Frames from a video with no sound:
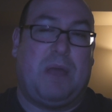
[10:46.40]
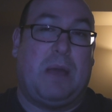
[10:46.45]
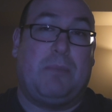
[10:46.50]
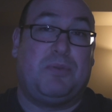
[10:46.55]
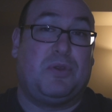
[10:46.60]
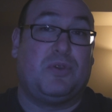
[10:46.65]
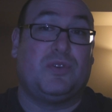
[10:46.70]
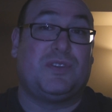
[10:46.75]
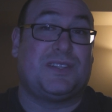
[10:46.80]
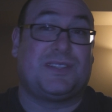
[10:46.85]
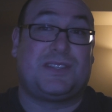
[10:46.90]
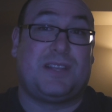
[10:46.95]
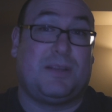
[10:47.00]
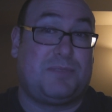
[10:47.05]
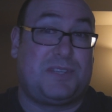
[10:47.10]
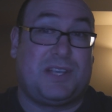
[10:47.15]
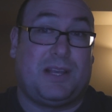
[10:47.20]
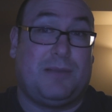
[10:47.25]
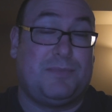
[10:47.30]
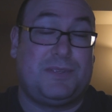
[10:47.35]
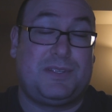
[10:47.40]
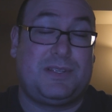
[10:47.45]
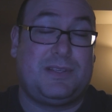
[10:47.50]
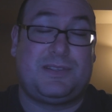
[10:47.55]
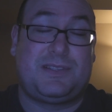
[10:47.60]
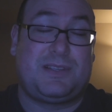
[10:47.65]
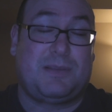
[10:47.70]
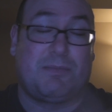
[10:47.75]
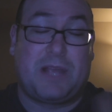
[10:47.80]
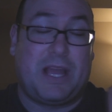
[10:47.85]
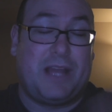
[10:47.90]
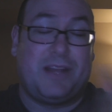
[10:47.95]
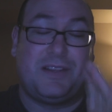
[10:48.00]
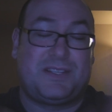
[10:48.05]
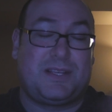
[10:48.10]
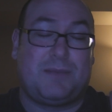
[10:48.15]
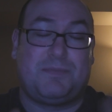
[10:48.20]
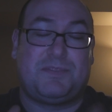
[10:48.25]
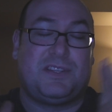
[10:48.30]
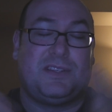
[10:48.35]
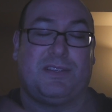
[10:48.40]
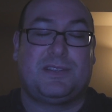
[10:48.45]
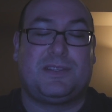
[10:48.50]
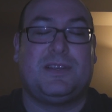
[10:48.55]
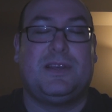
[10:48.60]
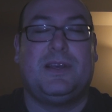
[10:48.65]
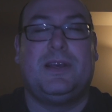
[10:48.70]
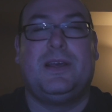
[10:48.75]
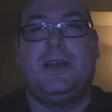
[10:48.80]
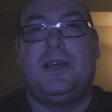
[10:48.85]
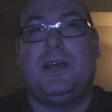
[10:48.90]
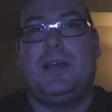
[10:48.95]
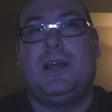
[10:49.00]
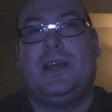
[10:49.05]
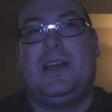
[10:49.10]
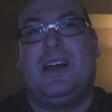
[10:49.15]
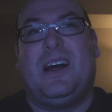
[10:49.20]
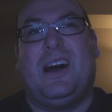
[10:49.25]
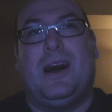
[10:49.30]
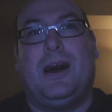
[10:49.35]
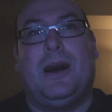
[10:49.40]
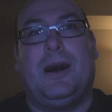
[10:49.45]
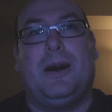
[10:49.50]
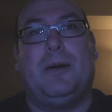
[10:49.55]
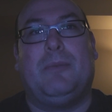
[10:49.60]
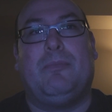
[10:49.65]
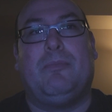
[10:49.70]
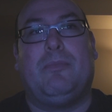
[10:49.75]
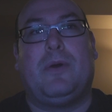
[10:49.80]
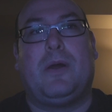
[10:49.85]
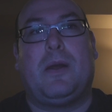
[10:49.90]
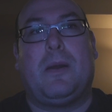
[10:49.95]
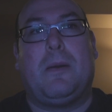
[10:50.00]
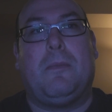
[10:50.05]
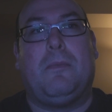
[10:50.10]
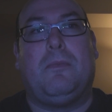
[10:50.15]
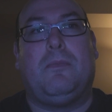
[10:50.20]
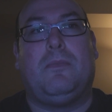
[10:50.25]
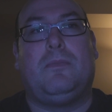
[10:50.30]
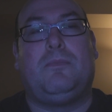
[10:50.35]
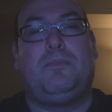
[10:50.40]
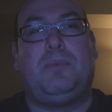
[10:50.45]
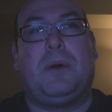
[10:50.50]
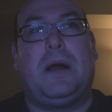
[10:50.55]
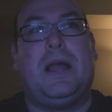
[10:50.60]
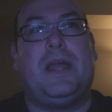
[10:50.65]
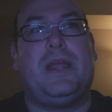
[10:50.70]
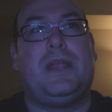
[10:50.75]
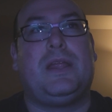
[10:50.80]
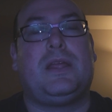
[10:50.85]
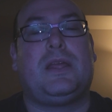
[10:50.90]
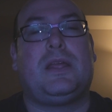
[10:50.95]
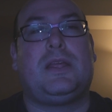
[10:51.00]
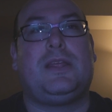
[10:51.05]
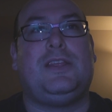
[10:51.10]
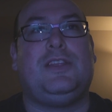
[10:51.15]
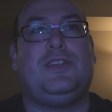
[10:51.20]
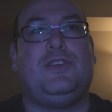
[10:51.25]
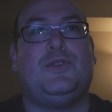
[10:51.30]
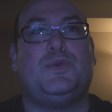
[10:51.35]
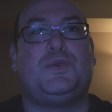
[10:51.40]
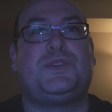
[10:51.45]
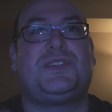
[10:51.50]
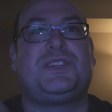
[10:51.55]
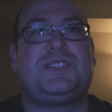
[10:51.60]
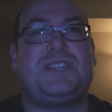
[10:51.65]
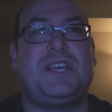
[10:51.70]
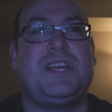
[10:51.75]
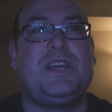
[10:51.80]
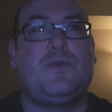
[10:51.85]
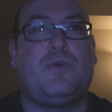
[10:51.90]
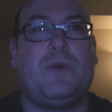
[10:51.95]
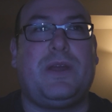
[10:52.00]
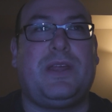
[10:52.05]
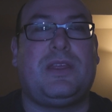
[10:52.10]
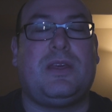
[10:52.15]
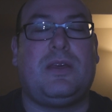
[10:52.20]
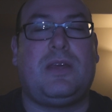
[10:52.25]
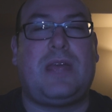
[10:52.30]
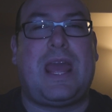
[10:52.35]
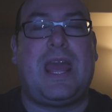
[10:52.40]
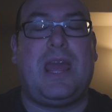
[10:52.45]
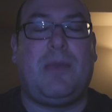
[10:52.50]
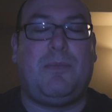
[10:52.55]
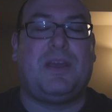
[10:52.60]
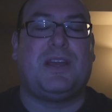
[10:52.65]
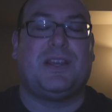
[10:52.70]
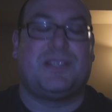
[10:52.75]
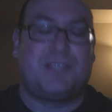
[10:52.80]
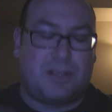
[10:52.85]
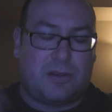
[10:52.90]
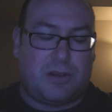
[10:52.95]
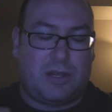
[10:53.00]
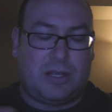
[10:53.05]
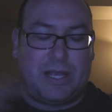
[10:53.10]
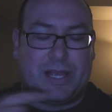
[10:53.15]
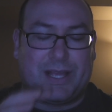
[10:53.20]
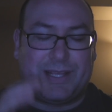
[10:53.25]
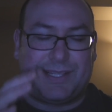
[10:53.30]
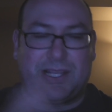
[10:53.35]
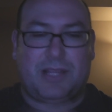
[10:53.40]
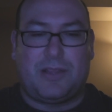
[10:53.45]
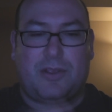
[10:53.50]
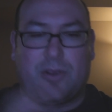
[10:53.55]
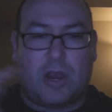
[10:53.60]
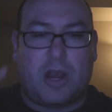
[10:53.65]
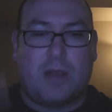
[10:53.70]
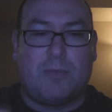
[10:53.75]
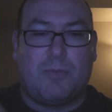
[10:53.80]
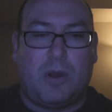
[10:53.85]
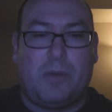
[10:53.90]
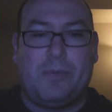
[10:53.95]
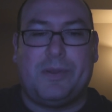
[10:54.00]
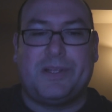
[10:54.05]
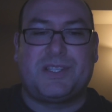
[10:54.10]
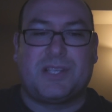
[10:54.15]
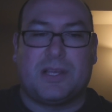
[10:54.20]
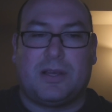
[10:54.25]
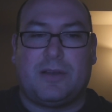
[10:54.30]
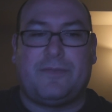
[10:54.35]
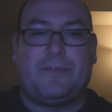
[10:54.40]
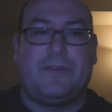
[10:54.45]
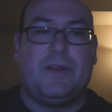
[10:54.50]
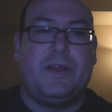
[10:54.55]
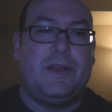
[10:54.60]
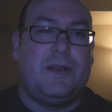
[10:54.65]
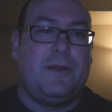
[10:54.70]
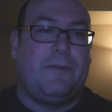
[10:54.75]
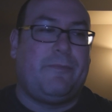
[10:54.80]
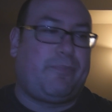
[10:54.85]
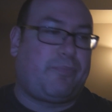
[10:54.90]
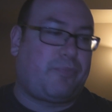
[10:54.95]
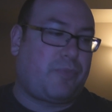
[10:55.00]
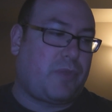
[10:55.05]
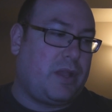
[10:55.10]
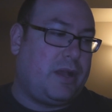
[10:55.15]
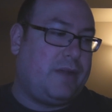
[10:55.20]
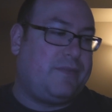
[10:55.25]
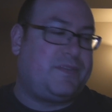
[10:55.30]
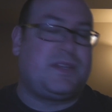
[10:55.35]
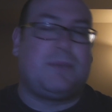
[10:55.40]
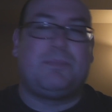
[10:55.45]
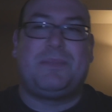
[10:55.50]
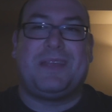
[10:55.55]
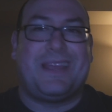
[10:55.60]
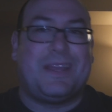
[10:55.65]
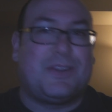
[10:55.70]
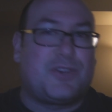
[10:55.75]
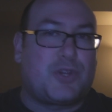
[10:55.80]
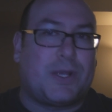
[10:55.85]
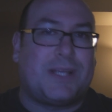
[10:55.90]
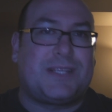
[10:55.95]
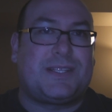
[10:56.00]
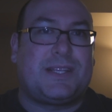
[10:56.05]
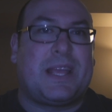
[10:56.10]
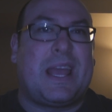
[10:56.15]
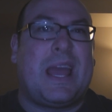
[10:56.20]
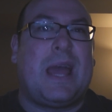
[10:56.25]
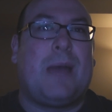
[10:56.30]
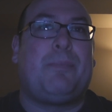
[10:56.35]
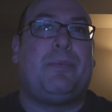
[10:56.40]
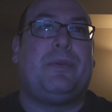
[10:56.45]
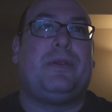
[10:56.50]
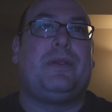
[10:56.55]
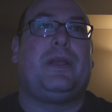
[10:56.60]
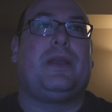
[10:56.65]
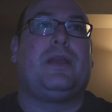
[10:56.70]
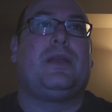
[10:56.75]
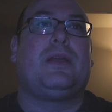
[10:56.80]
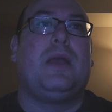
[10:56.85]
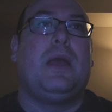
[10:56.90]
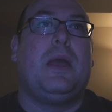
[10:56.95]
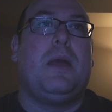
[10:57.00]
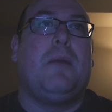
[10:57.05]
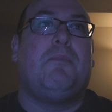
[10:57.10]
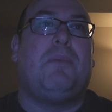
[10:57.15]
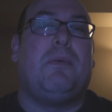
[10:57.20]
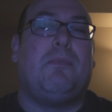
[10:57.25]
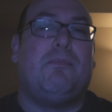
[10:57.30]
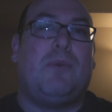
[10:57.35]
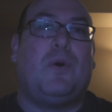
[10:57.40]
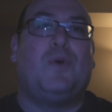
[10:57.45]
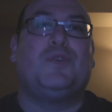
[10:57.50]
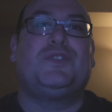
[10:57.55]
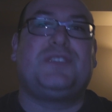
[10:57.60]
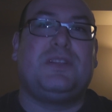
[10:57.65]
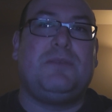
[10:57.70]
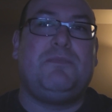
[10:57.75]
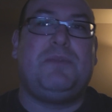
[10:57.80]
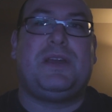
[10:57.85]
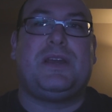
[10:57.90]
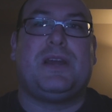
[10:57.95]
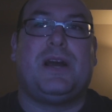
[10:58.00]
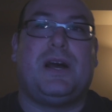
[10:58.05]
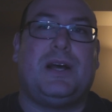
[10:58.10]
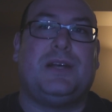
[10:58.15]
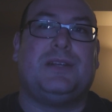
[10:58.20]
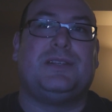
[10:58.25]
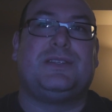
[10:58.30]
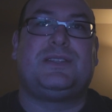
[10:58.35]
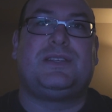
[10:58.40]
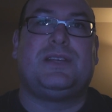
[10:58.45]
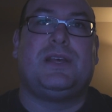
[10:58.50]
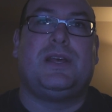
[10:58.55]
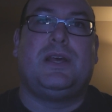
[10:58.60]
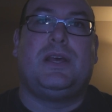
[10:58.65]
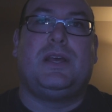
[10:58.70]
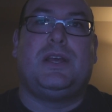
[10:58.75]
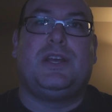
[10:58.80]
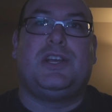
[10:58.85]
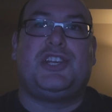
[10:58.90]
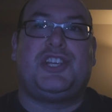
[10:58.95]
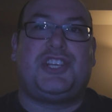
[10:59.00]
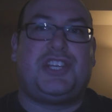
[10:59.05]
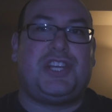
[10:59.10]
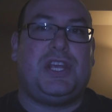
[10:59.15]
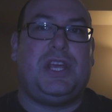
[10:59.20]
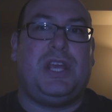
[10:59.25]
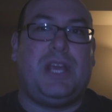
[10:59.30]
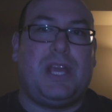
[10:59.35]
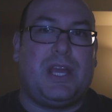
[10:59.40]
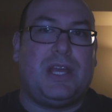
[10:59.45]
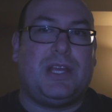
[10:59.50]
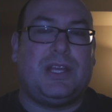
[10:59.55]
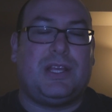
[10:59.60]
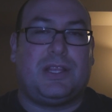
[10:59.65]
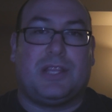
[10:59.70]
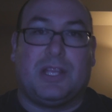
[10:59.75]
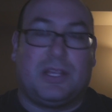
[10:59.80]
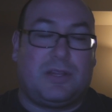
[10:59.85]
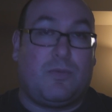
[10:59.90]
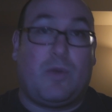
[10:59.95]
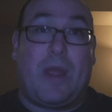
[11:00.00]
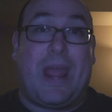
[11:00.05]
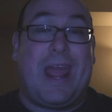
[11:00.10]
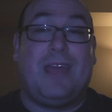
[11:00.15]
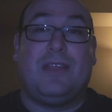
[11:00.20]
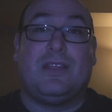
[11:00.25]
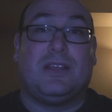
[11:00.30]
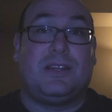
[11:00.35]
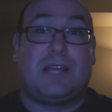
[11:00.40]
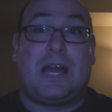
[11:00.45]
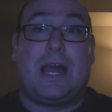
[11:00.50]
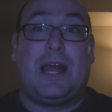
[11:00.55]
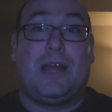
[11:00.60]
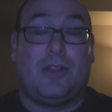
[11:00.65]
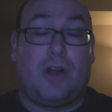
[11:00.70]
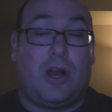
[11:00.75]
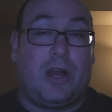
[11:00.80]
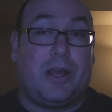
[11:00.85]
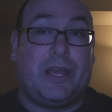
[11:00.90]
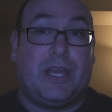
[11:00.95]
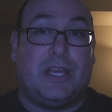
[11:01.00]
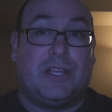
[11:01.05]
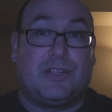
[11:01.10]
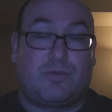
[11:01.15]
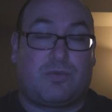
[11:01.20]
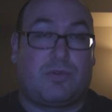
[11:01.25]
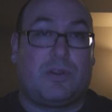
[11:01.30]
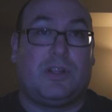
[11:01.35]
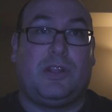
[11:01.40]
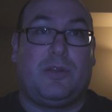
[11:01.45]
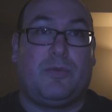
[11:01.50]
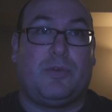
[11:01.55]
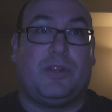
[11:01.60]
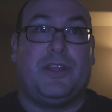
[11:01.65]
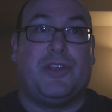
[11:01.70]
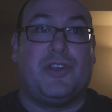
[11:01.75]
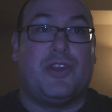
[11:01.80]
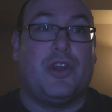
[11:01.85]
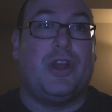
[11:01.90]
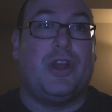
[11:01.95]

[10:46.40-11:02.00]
abusing some some some kind of substance um but you stick with it a because there like i said there are moments of of something interesting happening, but mostly because she is, the a the dialogue is really really